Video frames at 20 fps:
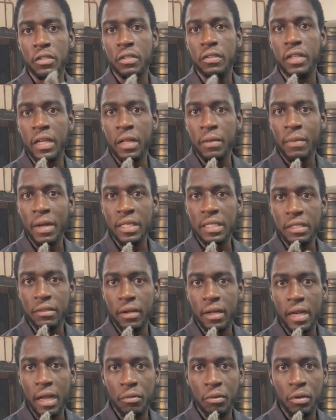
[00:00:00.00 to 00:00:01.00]
cleaning
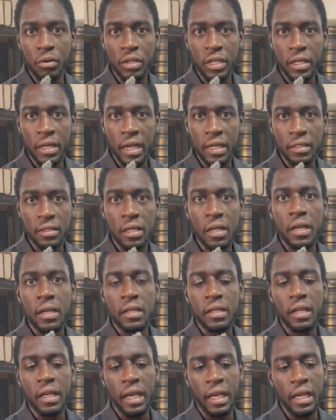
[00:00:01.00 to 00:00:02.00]
material that we're looking at
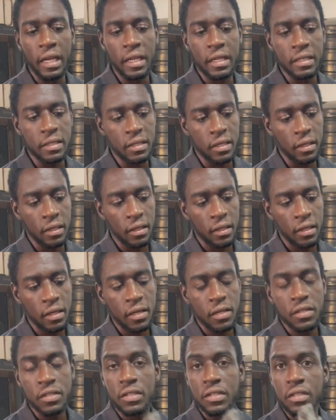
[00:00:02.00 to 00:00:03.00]
is
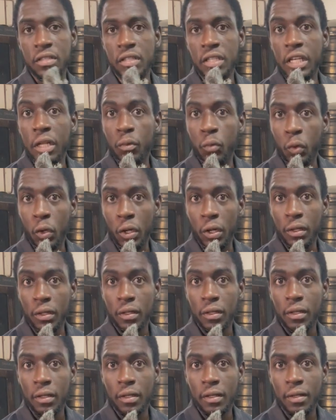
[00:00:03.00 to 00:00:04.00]
steel wool.
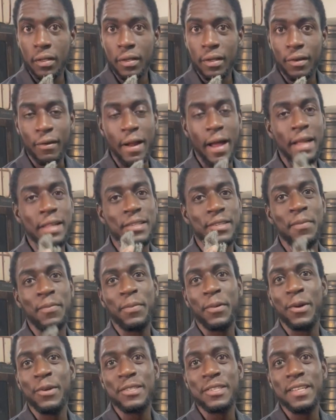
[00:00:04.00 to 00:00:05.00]
Right, some
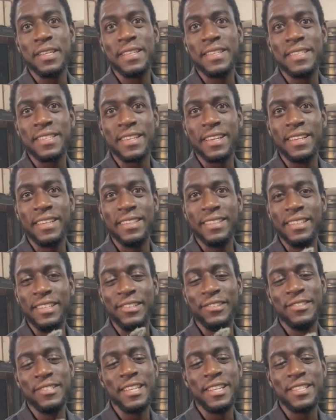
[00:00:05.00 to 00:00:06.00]
persons
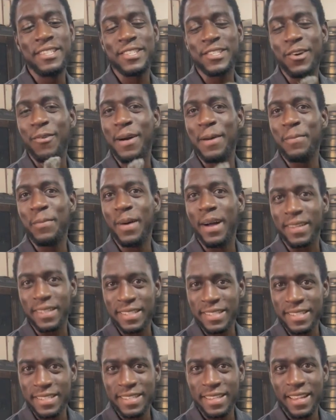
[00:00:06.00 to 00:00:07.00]
use it scour
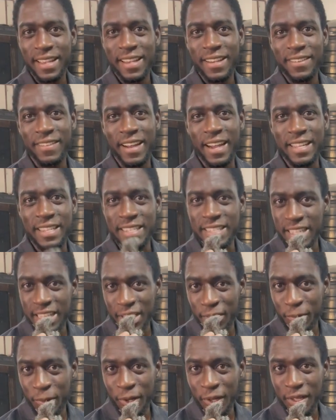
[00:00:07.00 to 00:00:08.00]
pots, right,
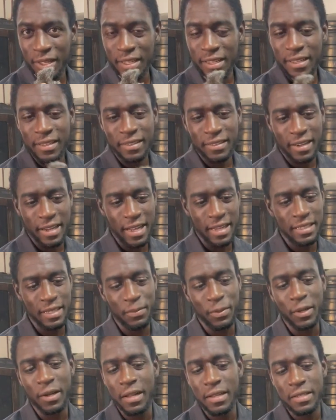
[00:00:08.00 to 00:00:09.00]
steel wool, right,
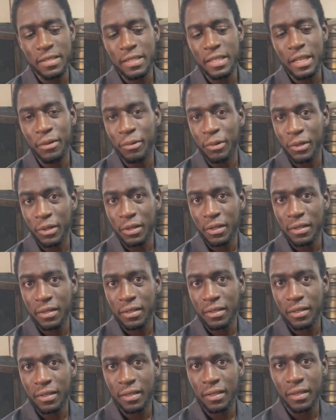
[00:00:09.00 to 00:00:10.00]
typical steel wool,
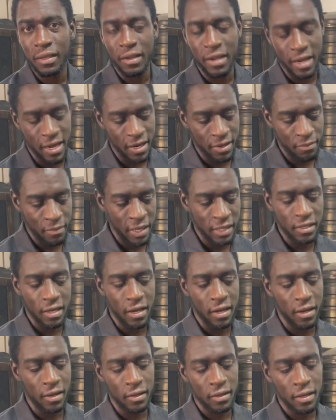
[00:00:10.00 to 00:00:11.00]
right,
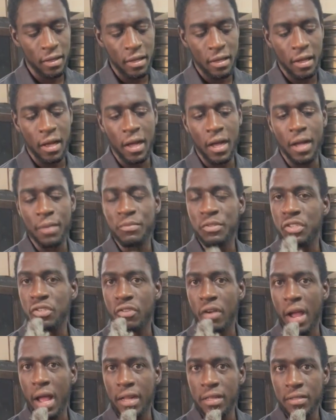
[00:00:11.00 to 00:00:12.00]
metal
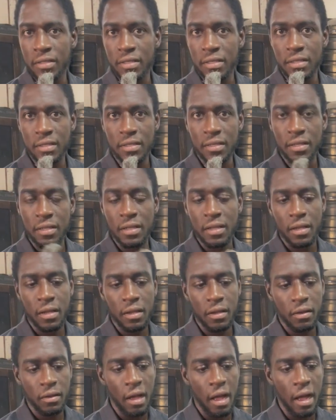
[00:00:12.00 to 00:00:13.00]
strands
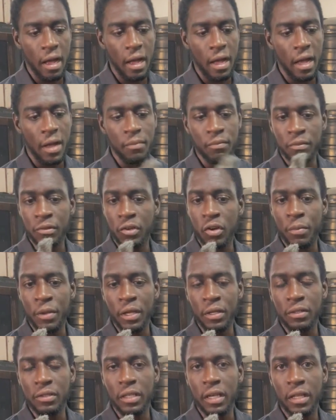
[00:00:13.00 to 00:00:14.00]

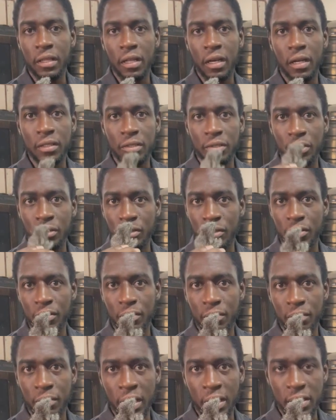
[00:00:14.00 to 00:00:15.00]
coming together to
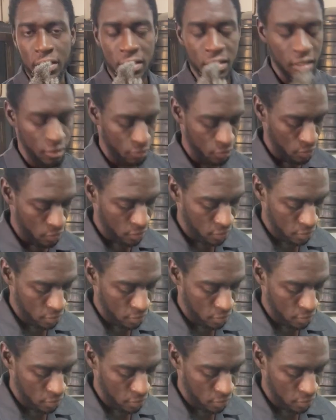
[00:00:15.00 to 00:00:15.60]
make steel wool.